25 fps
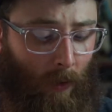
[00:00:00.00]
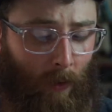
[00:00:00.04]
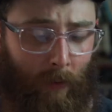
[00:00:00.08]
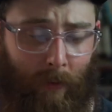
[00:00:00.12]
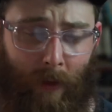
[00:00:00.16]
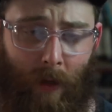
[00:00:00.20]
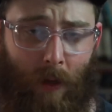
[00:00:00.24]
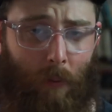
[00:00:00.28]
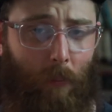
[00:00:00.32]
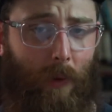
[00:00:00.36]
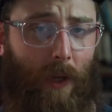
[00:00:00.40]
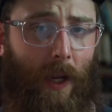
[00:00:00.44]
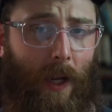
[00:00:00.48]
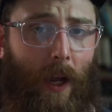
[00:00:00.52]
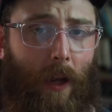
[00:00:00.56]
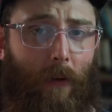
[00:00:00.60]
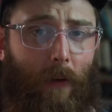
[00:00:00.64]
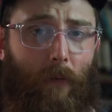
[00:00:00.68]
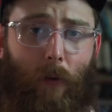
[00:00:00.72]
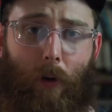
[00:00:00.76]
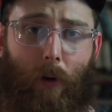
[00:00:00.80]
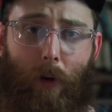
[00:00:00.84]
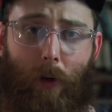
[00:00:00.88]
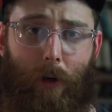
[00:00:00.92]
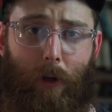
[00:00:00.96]
They can be
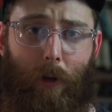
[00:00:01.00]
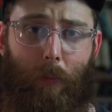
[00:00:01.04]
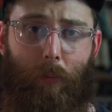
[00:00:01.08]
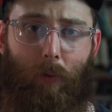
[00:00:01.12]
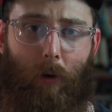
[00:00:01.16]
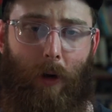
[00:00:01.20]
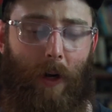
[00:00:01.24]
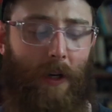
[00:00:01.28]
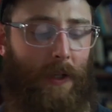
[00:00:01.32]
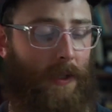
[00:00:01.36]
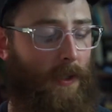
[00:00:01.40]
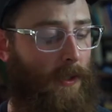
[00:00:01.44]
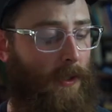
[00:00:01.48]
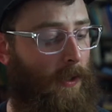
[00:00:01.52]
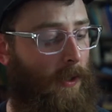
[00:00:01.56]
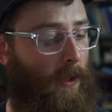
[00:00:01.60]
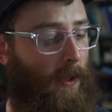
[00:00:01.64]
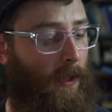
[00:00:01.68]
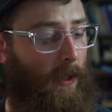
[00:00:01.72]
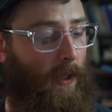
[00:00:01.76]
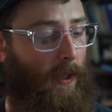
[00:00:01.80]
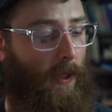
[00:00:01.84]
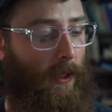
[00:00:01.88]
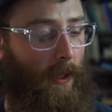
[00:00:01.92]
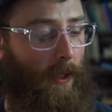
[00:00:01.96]
had for a good price,
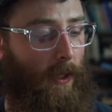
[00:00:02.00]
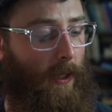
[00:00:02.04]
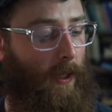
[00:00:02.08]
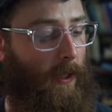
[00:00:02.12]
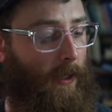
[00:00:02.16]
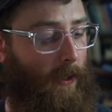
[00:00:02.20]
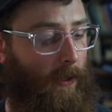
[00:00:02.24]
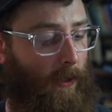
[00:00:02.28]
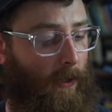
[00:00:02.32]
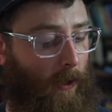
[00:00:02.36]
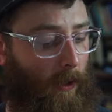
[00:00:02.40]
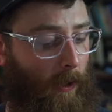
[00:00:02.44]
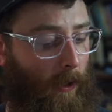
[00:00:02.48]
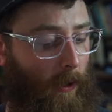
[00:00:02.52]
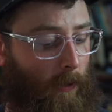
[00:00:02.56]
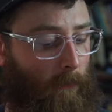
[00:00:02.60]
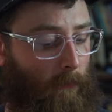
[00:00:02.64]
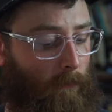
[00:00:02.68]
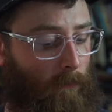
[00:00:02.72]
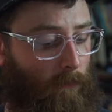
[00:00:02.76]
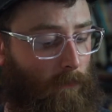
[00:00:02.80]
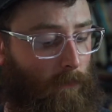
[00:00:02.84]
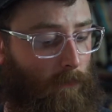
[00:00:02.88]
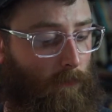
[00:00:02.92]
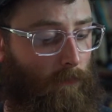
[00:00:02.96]
and
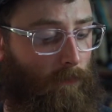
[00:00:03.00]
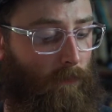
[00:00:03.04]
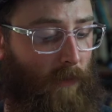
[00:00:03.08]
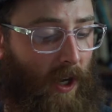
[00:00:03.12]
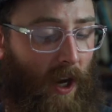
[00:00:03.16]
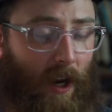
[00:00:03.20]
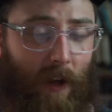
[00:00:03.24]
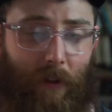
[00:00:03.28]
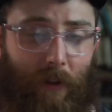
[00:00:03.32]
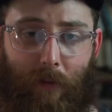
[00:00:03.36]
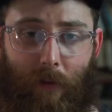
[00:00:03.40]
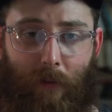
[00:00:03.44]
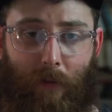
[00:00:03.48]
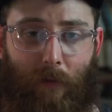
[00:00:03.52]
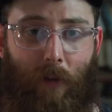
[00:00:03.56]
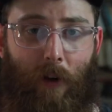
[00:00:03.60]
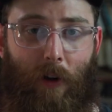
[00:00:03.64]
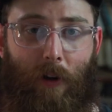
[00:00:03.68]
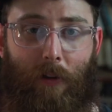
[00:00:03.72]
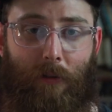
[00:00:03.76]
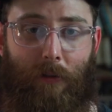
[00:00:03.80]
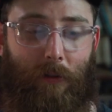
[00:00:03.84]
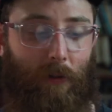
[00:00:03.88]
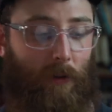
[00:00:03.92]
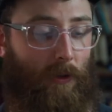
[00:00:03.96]
yeah, they're
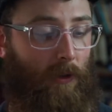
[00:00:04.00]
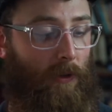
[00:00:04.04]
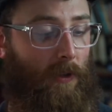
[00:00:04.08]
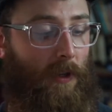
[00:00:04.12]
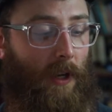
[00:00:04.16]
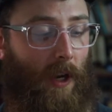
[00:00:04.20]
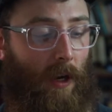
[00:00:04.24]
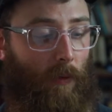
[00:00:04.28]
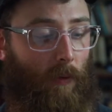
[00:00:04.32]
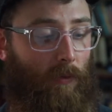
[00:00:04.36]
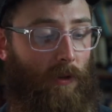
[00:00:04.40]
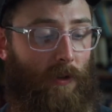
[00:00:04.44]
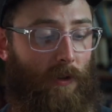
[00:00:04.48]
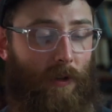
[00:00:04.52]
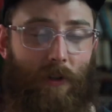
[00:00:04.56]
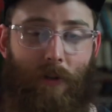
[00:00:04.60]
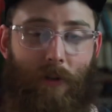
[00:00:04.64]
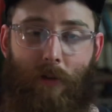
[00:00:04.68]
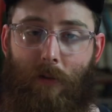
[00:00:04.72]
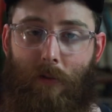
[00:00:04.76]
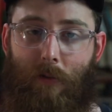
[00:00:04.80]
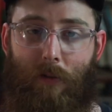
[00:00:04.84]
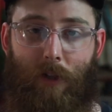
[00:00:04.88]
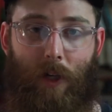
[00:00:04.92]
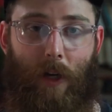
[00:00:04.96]
fun, they're good cameras,
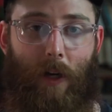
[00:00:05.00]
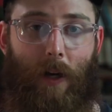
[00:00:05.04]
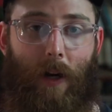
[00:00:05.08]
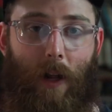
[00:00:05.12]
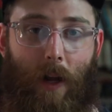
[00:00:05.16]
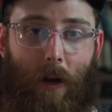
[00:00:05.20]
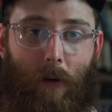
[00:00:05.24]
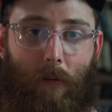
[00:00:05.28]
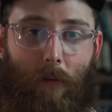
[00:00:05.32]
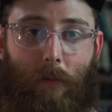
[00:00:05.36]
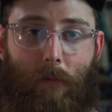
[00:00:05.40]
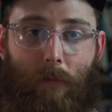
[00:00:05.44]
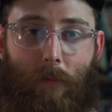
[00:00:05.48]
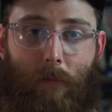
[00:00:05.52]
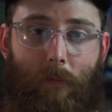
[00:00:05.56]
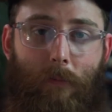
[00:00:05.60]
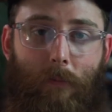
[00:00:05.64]
so check it out.